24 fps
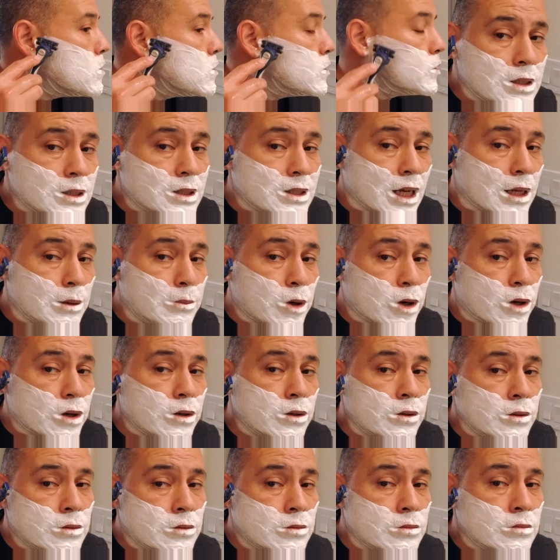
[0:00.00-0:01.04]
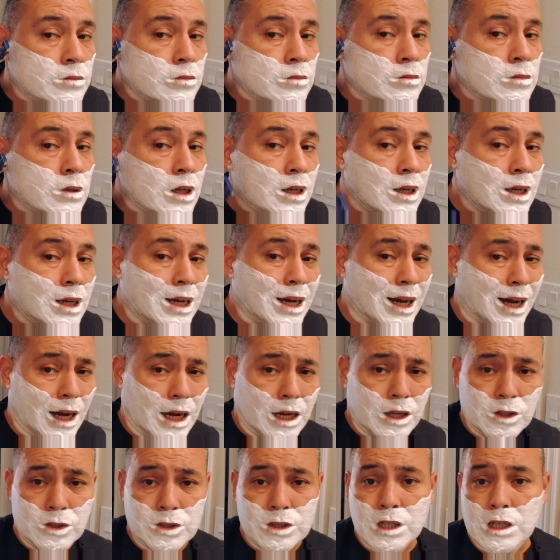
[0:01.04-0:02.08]
Sideburn. I
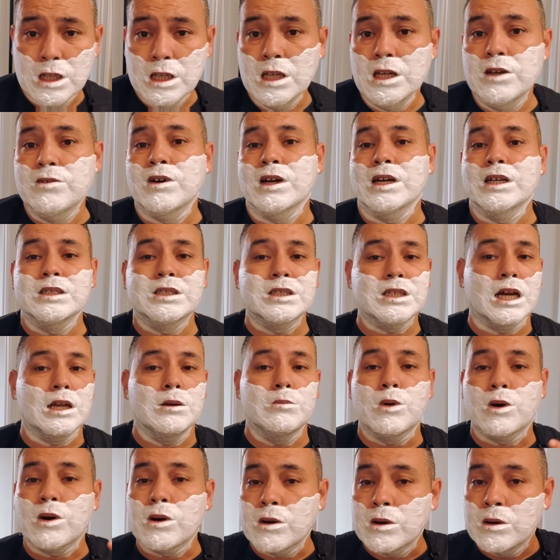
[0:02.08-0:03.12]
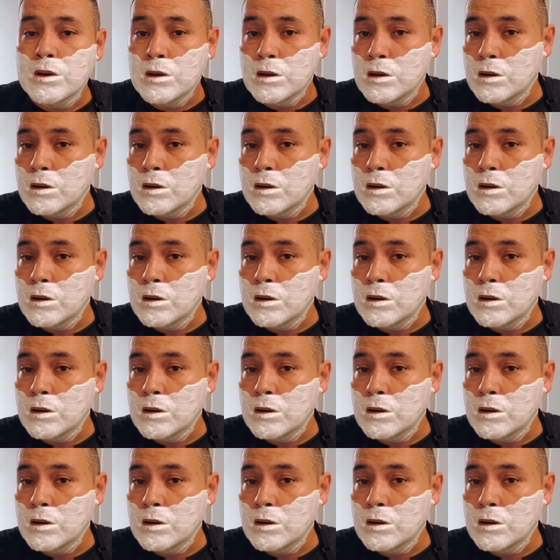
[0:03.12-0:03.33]
usually leave a sideburn